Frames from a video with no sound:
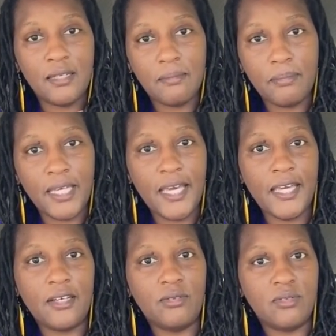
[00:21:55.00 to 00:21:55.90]
Be
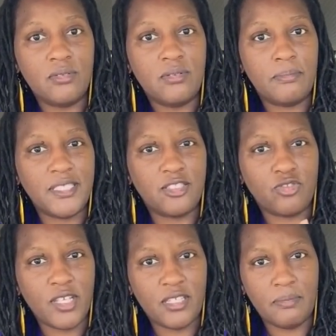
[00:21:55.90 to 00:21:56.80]
healed, be
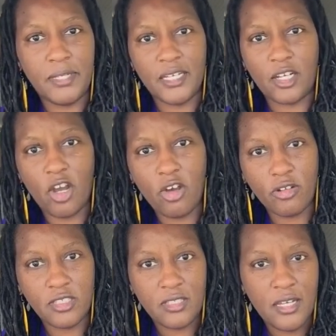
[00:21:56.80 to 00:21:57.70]
strengthened, be
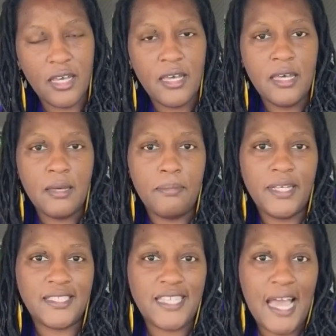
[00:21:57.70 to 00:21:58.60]
encouraged, be
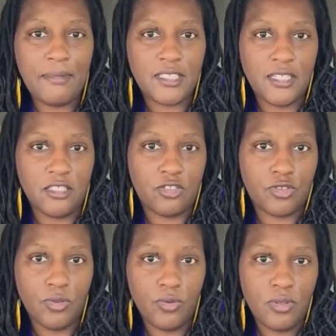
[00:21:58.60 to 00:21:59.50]
established in His
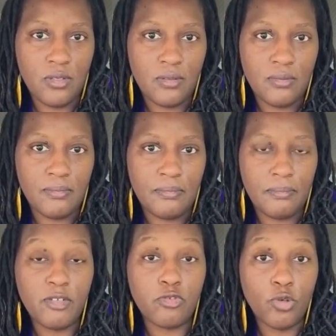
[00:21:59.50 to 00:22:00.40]
truth,
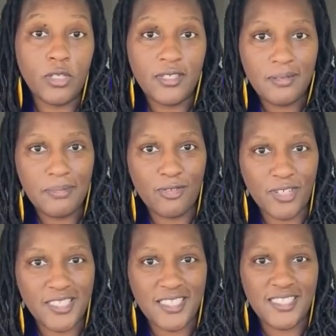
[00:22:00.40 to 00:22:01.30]
be rooted, be
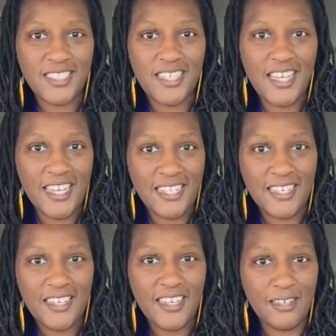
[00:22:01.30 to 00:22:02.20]
risen
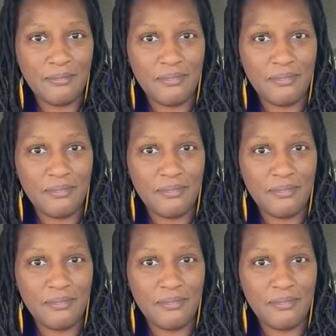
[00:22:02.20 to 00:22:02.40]
in Him.